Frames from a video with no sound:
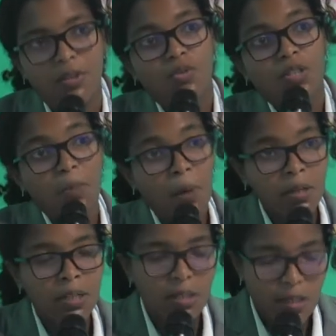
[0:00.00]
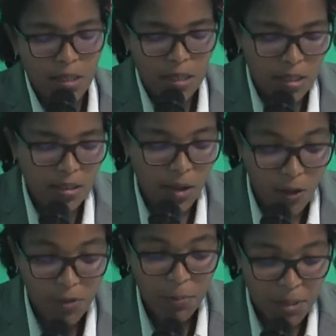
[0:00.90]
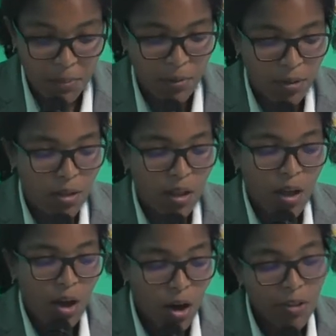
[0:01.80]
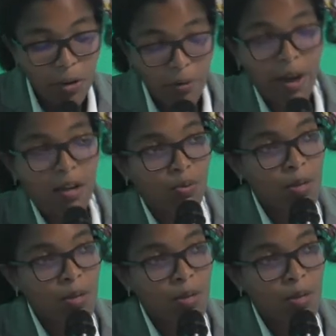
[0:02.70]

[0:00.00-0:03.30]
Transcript: It's responding to the needs of the people on the ground.